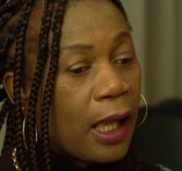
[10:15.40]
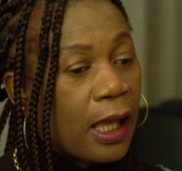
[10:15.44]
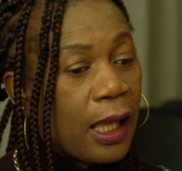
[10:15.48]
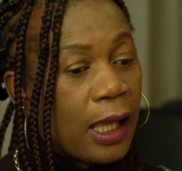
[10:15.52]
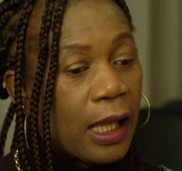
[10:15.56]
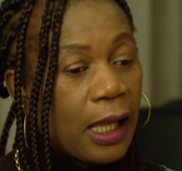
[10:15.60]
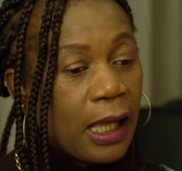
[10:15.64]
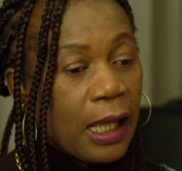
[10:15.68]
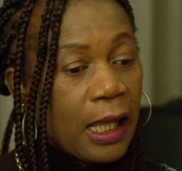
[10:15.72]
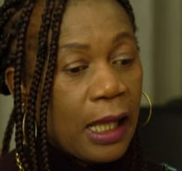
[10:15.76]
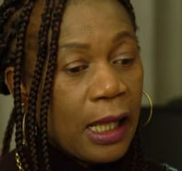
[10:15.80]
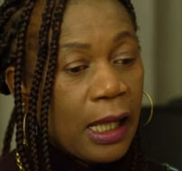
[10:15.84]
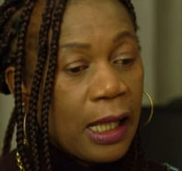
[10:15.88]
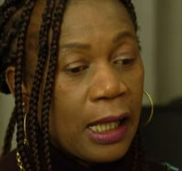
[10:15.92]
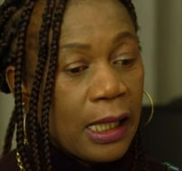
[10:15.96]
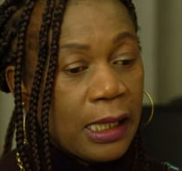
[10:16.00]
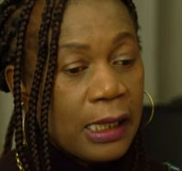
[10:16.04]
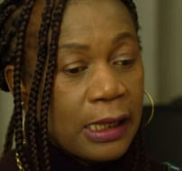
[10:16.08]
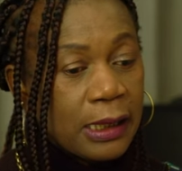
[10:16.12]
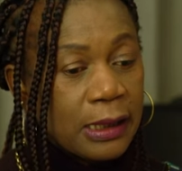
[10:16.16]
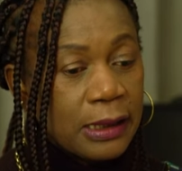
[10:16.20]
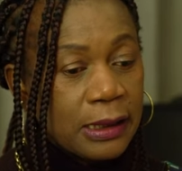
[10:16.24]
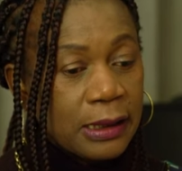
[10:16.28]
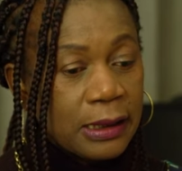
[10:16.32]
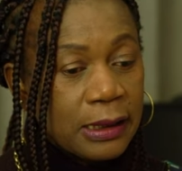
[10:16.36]

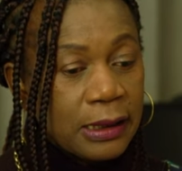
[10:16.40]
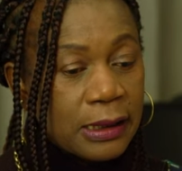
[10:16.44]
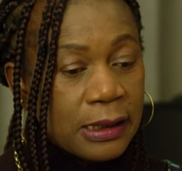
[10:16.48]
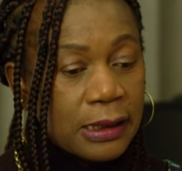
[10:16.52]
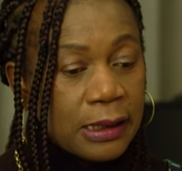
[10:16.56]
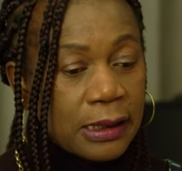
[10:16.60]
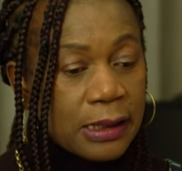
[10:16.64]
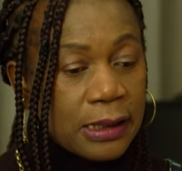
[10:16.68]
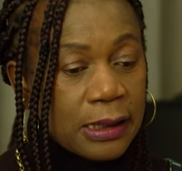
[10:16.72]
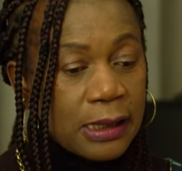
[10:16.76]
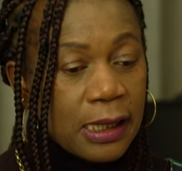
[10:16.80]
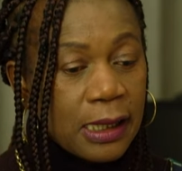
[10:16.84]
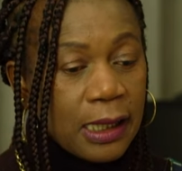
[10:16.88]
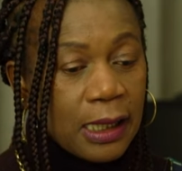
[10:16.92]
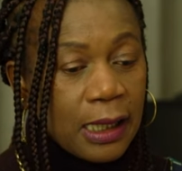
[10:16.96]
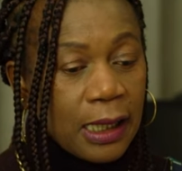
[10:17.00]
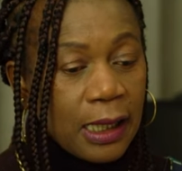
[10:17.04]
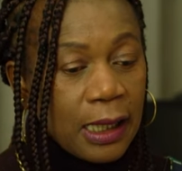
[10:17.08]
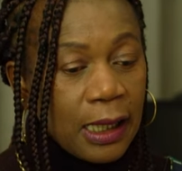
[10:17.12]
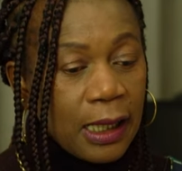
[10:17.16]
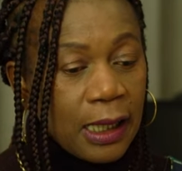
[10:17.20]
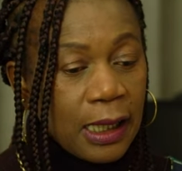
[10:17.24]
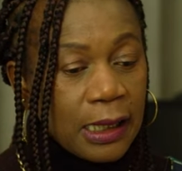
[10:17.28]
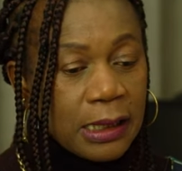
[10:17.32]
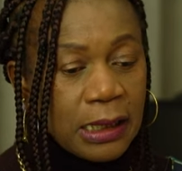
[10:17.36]
And
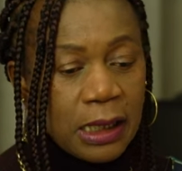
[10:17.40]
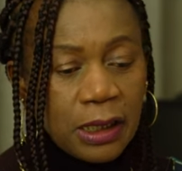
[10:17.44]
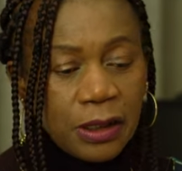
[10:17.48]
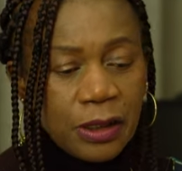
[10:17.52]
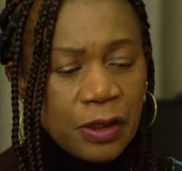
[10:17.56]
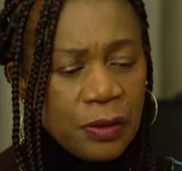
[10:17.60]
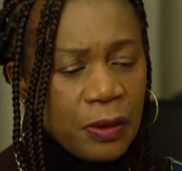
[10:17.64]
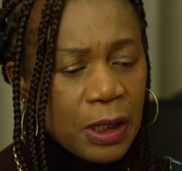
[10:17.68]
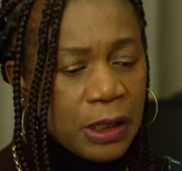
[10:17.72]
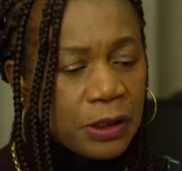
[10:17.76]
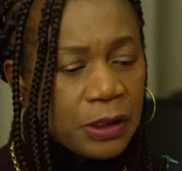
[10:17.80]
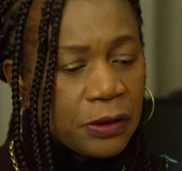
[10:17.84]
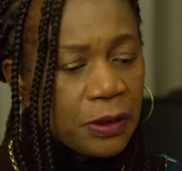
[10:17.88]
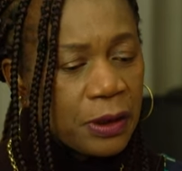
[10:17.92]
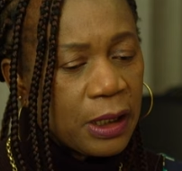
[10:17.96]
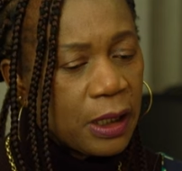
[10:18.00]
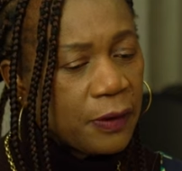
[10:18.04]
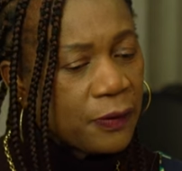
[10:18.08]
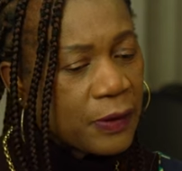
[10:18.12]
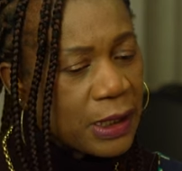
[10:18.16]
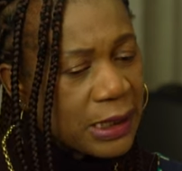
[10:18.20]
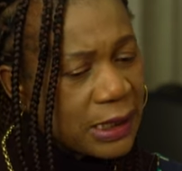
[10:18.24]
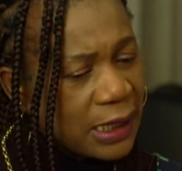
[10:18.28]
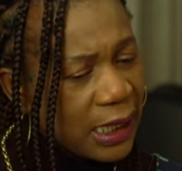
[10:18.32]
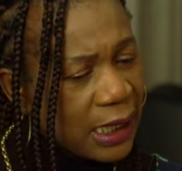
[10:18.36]
I said, you want to
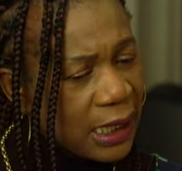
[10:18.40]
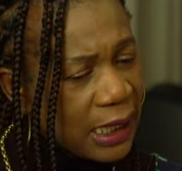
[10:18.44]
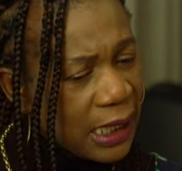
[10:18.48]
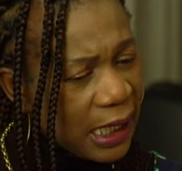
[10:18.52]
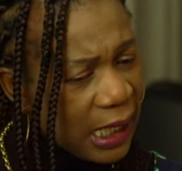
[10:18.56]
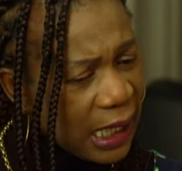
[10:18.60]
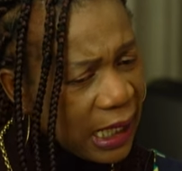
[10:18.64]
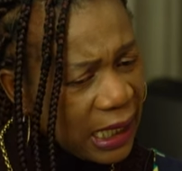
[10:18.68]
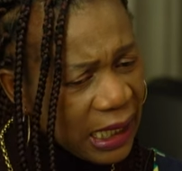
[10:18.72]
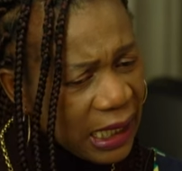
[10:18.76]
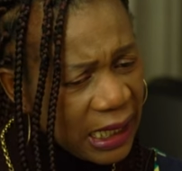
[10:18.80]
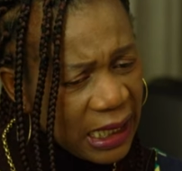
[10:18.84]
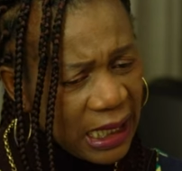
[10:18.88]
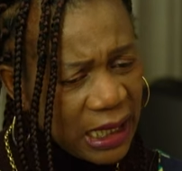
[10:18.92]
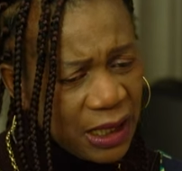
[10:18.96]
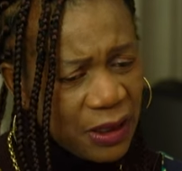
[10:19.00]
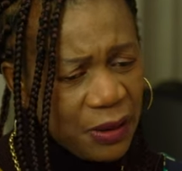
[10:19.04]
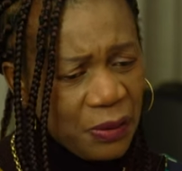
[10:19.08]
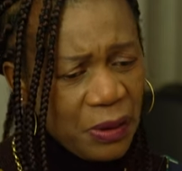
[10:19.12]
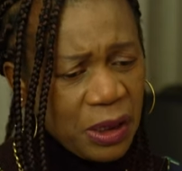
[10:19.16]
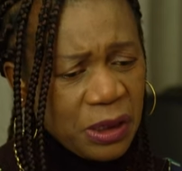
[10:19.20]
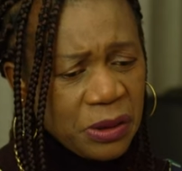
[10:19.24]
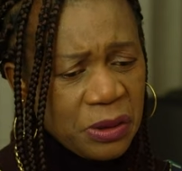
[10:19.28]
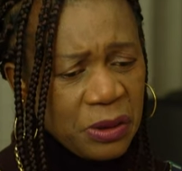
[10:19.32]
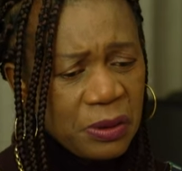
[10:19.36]
leave us again?
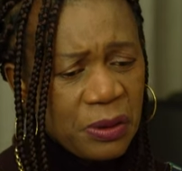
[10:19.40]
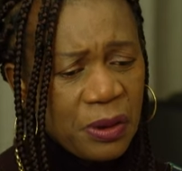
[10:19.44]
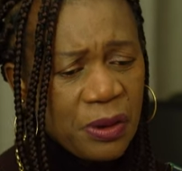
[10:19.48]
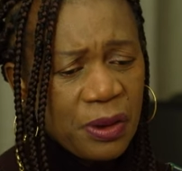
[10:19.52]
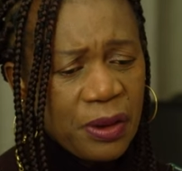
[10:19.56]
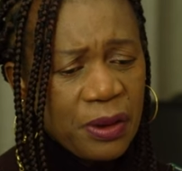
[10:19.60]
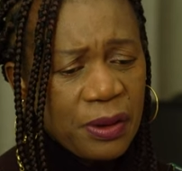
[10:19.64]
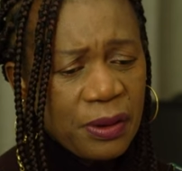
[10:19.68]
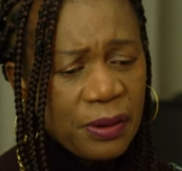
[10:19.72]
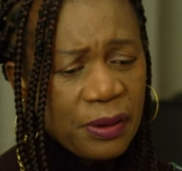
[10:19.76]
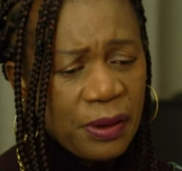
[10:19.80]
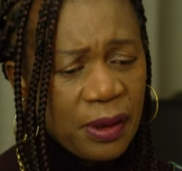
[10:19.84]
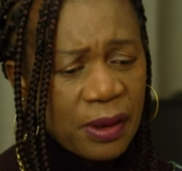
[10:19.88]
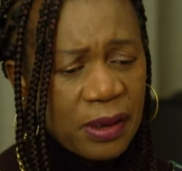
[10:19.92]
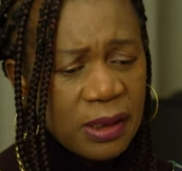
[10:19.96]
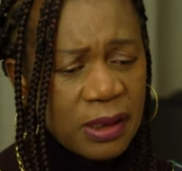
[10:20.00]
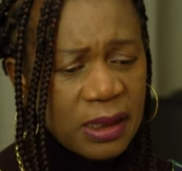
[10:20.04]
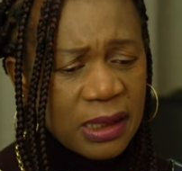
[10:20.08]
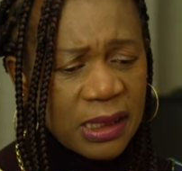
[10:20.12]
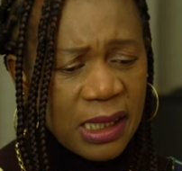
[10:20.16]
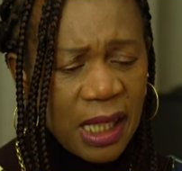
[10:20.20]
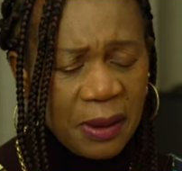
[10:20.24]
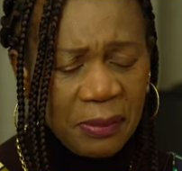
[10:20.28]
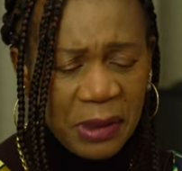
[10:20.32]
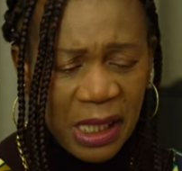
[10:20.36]
You want to go
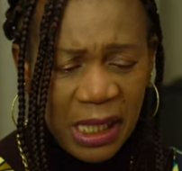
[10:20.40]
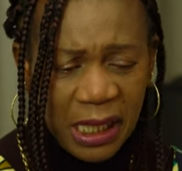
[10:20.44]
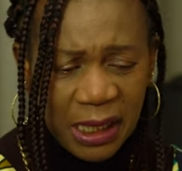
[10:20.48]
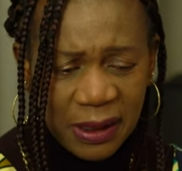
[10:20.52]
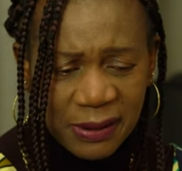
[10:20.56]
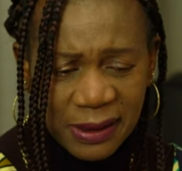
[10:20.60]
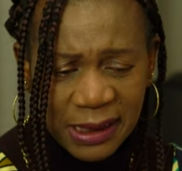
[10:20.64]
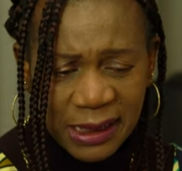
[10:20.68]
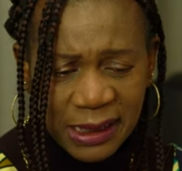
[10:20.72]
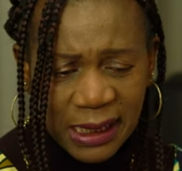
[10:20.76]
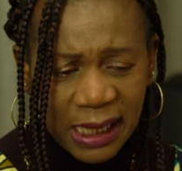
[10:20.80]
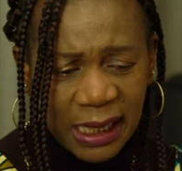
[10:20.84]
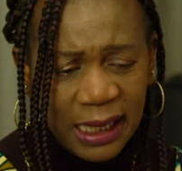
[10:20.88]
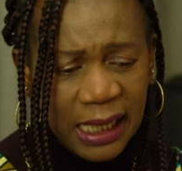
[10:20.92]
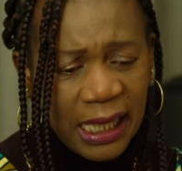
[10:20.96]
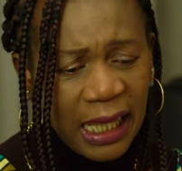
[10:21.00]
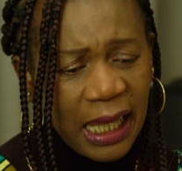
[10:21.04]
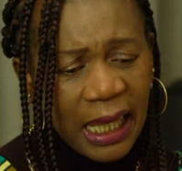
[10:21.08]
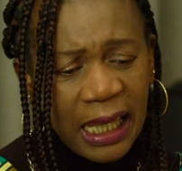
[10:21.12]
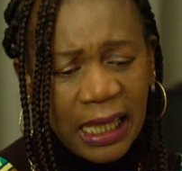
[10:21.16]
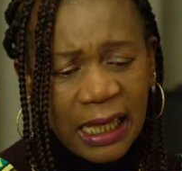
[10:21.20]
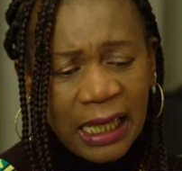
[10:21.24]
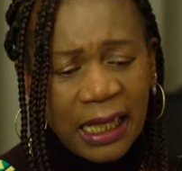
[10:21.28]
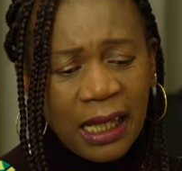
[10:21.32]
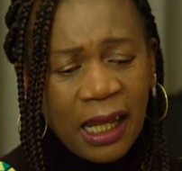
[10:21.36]
somewhere else
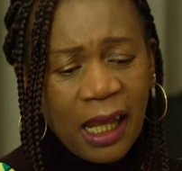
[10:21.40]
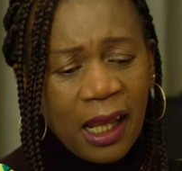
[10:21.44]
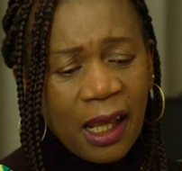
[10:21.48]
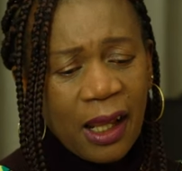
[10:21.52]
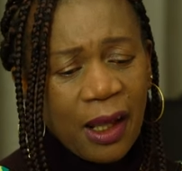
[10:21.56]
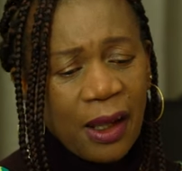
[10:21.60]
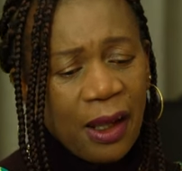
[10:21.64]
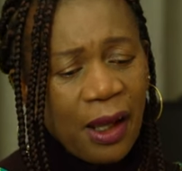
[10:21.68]
again?